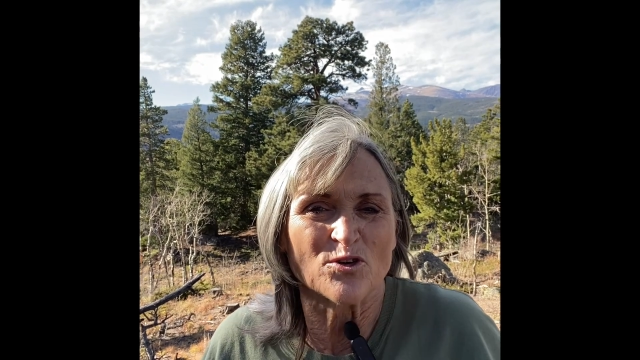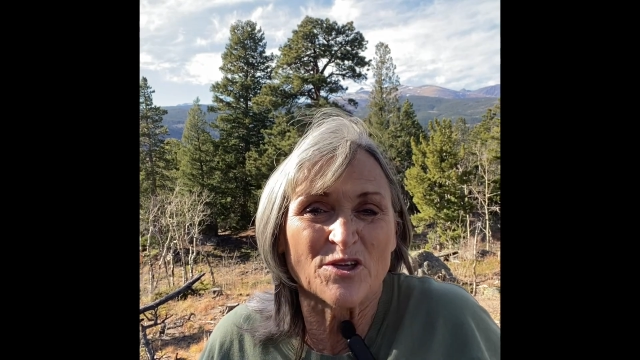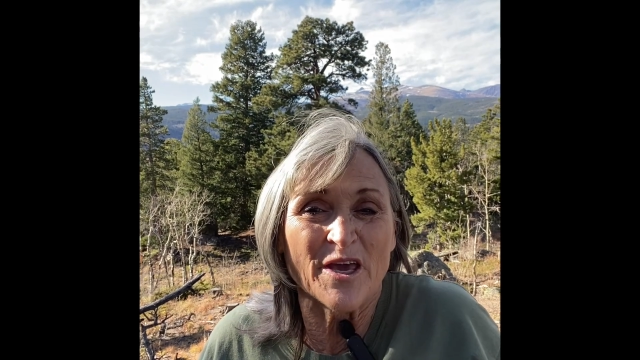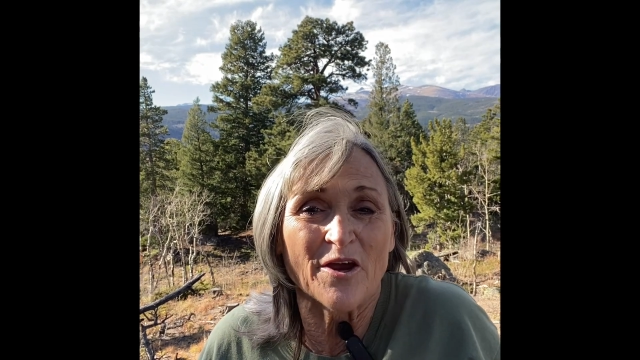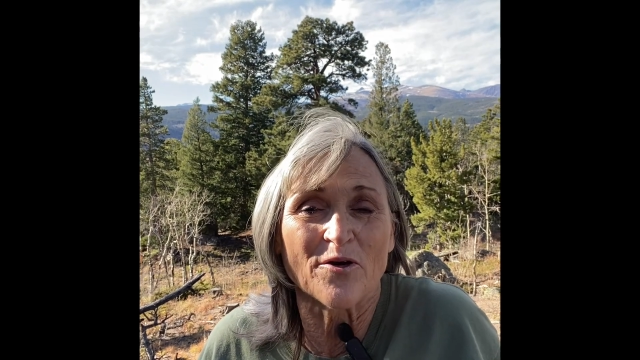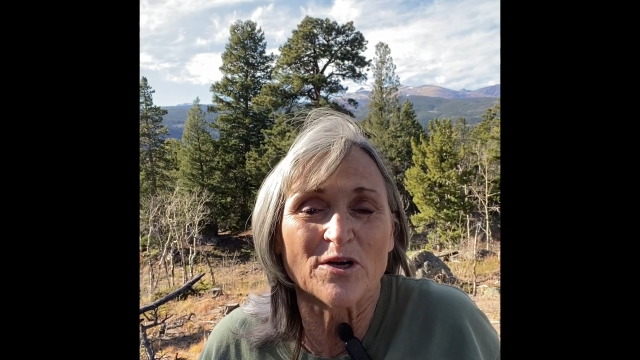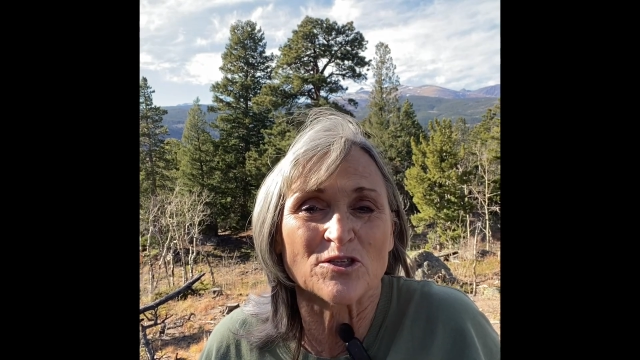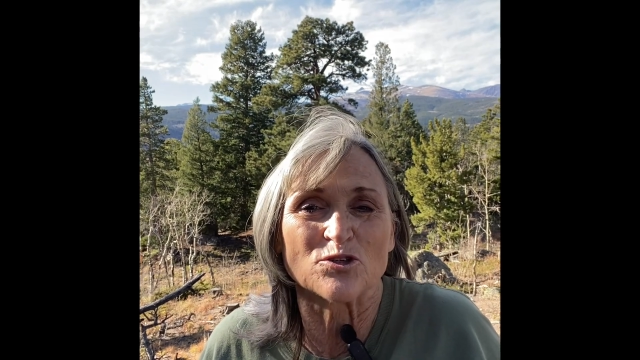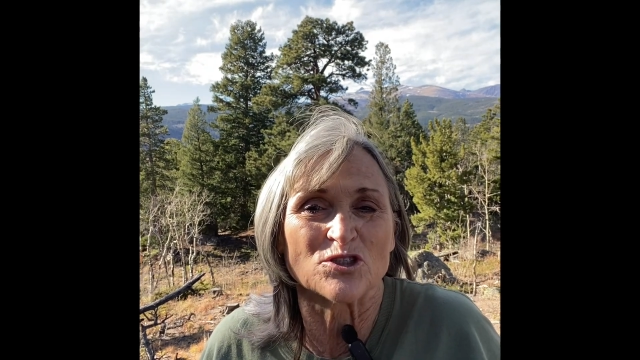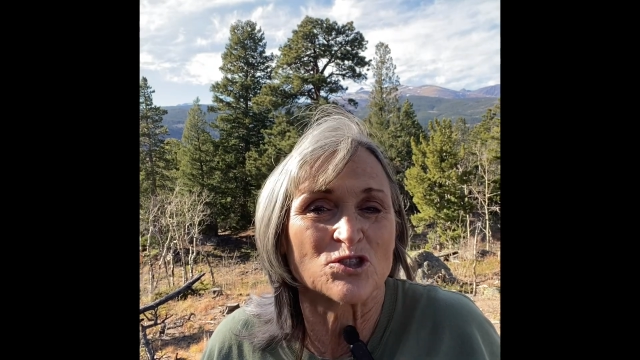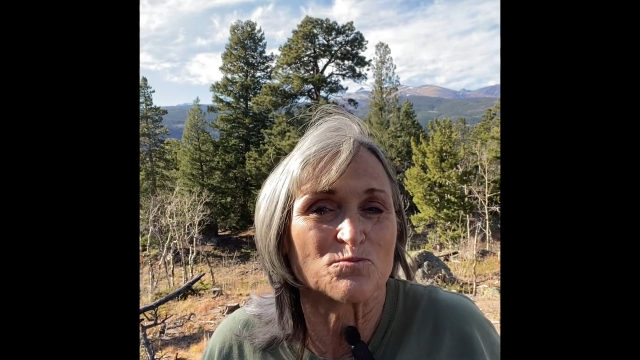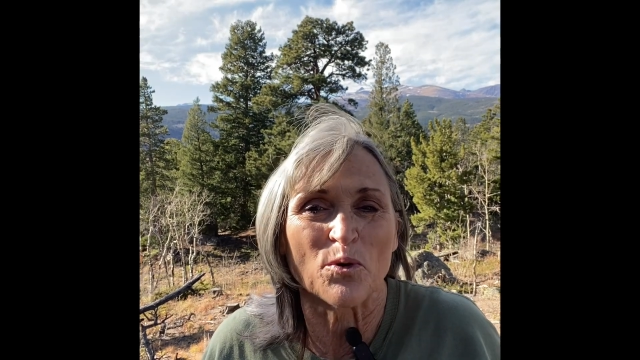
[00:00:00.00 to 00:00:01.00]

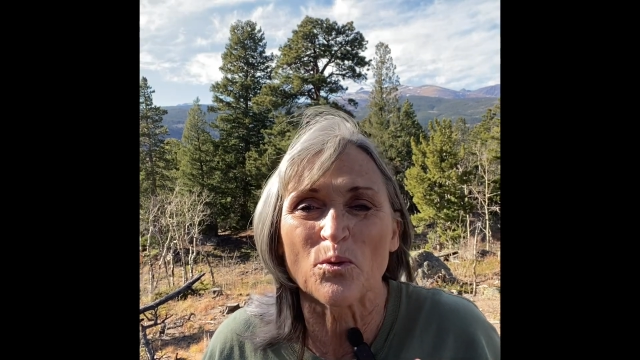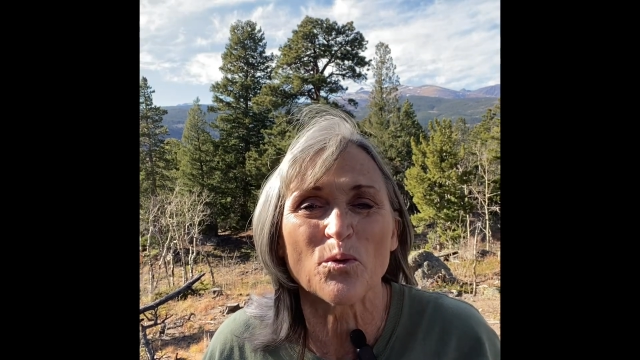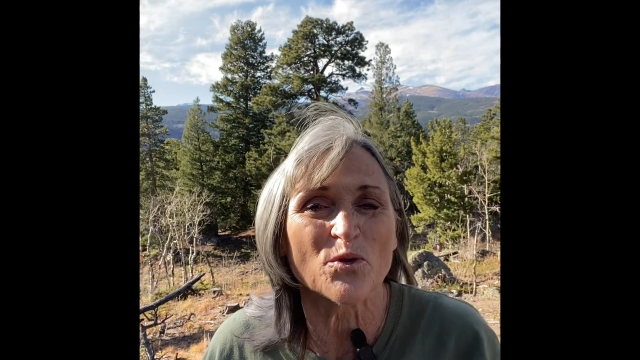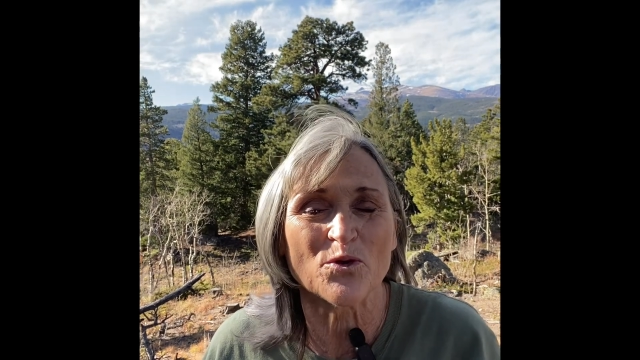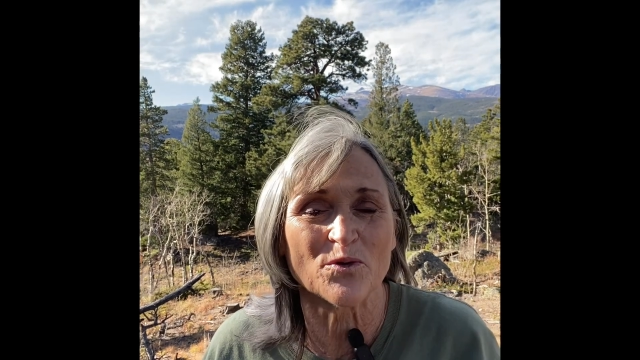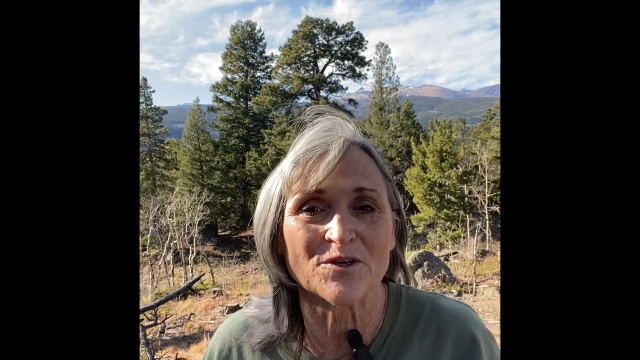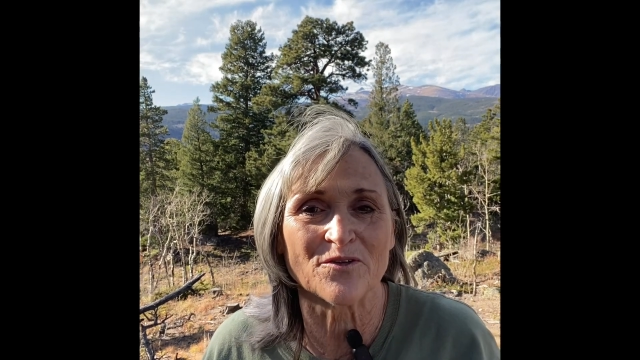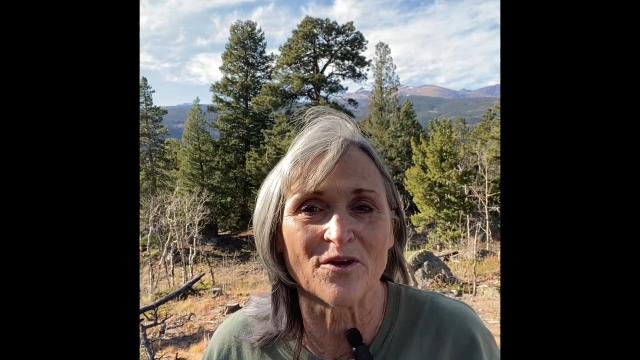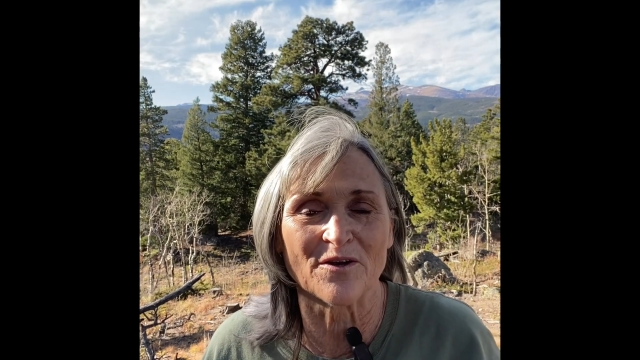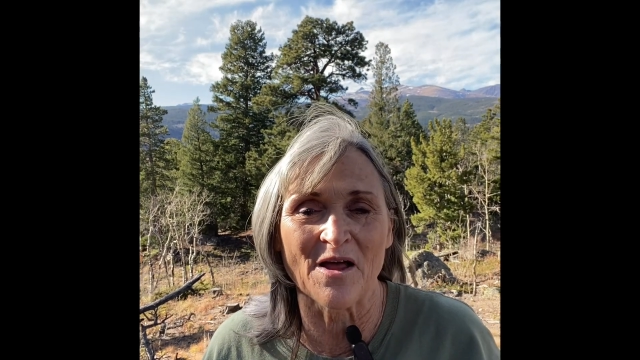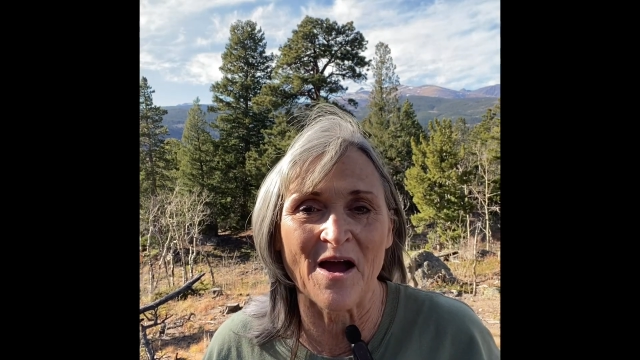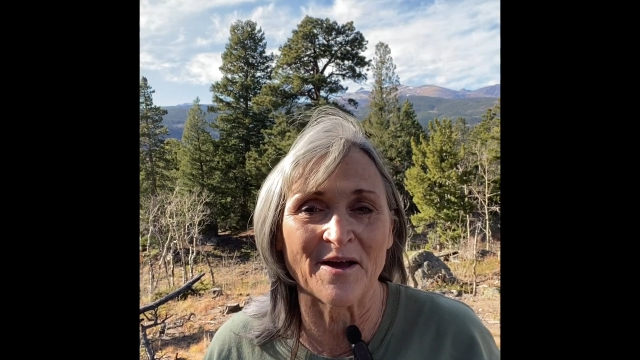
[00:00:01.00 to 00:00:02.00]
characters pull you into their
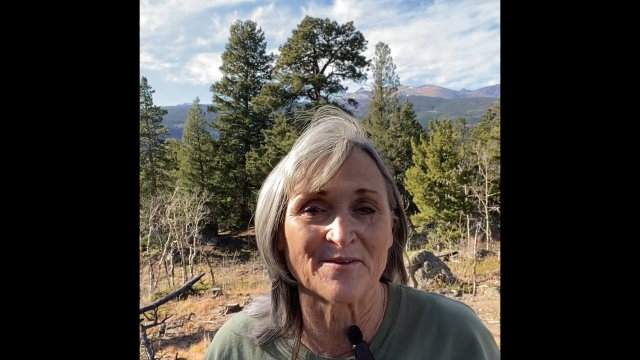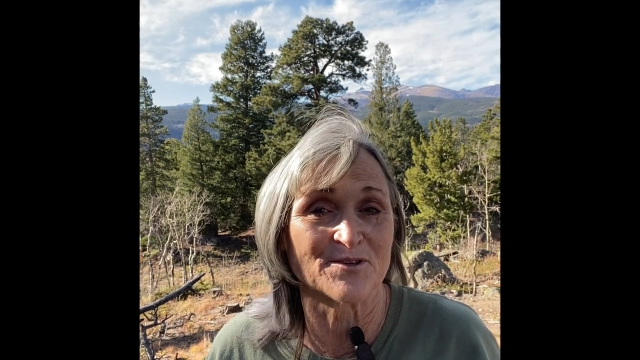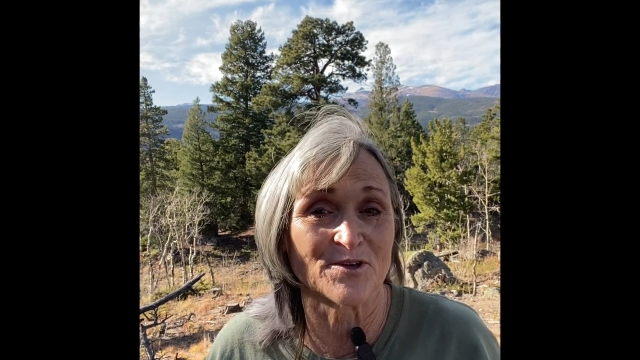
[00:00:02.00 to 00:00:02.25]
lives,